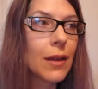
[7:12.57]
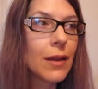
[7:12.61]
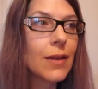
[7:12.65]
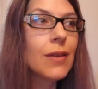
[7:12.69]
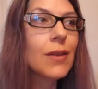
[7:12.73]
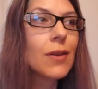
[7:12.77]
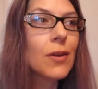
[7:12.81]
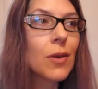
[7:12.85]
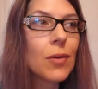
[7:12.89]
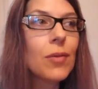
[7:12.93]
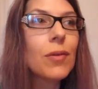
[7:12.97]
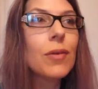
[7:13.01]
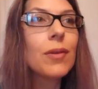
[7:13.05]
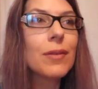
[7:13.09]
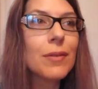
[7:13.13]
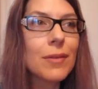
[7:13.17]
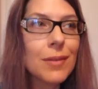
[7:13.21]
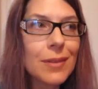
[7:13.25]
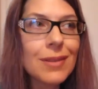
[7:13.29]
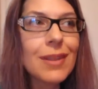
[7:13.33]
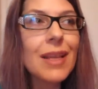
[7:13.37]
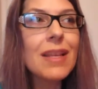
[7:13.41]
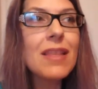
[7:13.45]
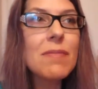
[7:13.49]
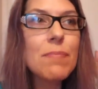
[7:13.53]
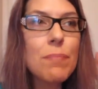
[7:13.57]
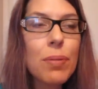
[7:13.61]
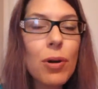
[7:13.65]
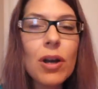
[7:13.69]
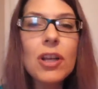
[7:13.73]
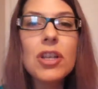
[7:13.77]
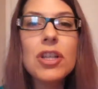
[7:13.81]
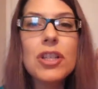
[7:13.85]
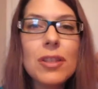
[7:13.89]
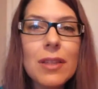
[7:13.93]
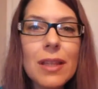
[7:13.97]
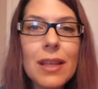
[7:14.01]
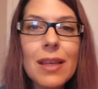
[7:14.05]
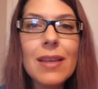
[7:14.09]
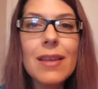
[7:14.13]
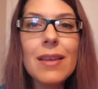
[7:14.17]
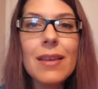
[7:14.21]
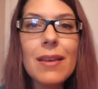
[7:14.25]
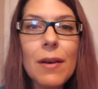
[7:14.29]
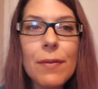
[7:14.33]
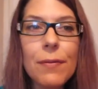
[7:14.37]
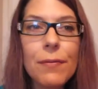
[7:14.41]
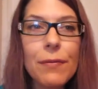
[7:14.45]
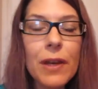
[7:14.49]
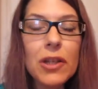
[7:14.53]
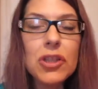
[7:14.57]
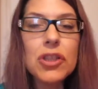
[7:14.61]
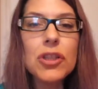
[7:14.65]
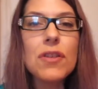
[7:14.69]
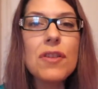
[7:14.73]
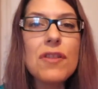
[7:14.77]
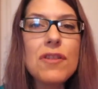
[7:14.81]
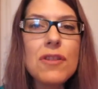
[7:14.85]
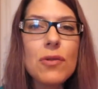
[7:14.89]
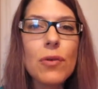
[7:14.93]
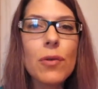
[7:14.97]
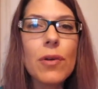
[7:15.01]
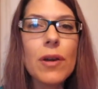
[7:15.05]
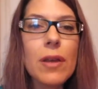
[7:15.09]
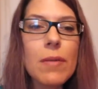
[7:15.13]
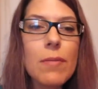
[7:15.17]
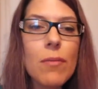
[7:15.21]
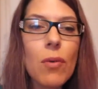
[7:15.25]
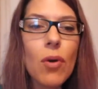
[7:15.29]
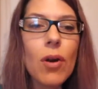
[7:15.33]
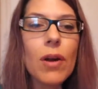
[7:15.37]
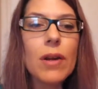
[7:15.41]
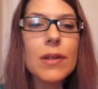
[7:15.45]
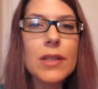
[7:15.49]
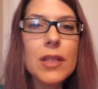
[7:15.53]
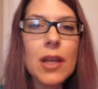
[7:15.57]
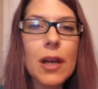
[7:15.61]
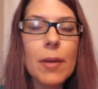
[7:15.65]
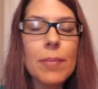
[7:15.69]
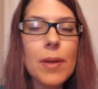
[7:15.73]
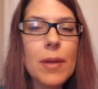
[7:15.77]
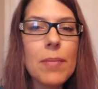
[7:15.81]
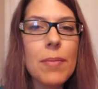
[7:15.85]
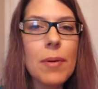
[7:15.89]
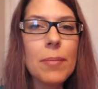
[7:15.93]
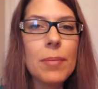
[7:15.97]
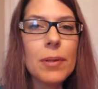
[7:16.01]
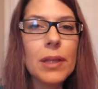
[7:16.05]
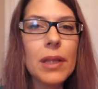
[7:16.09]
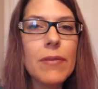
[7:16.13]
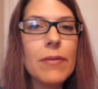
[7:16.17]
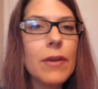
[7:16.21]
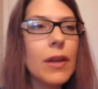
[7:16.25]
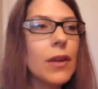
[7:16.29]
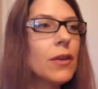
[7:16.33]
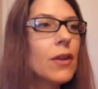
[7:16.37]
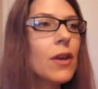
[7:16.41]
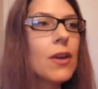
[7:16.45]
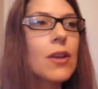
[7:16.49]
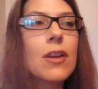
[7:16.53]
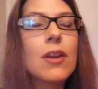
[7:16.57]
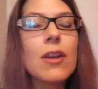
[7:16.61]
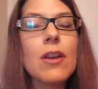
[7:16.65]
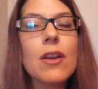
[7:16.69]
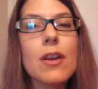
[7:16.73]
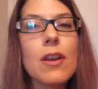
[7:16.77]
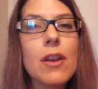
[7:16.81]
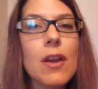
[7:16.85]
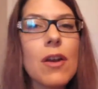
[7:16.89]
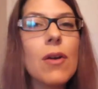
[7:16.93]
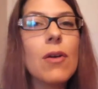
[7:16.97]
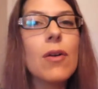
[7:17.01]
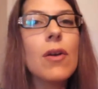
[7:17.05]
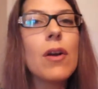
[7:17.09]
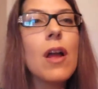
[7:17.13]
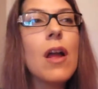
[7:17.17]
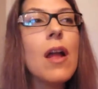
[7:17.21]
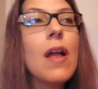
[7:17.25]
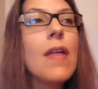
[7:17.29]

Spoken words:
you know, let's push the official story more until people believe it. No.